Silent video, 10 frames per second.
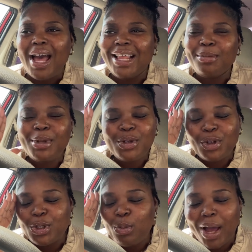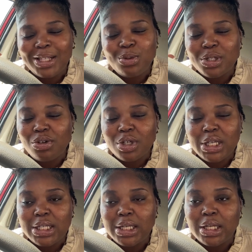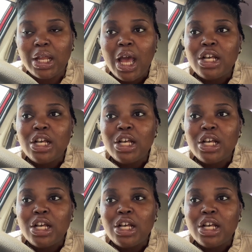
and the place was just packed. It was irritating.